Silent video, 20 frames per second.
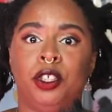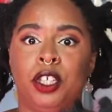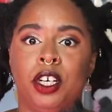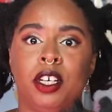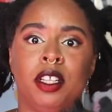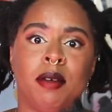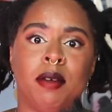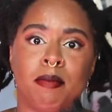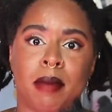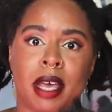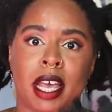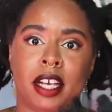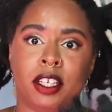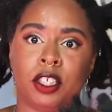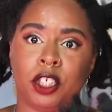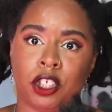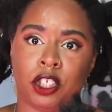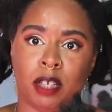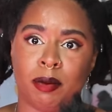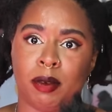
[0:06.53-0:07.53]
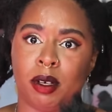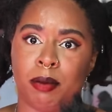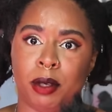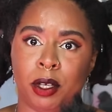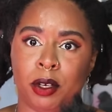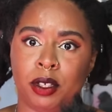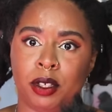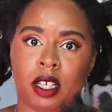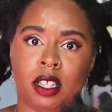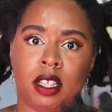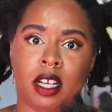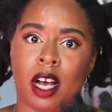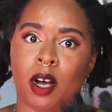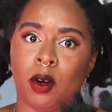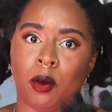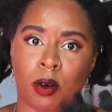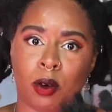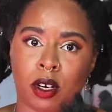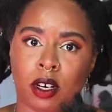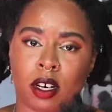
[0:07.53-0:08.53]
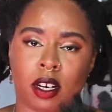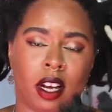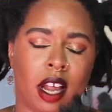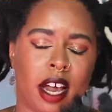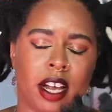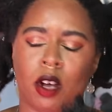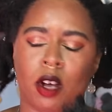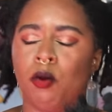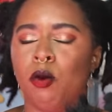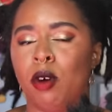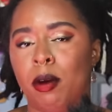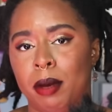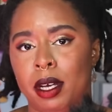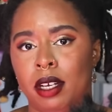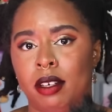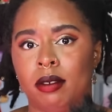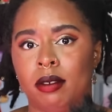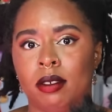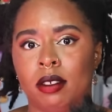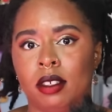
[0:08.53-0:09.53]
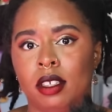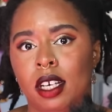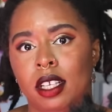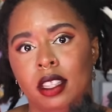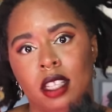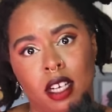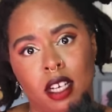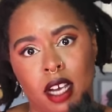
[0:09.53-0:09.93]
to the mainstream abusing that word like a woman in the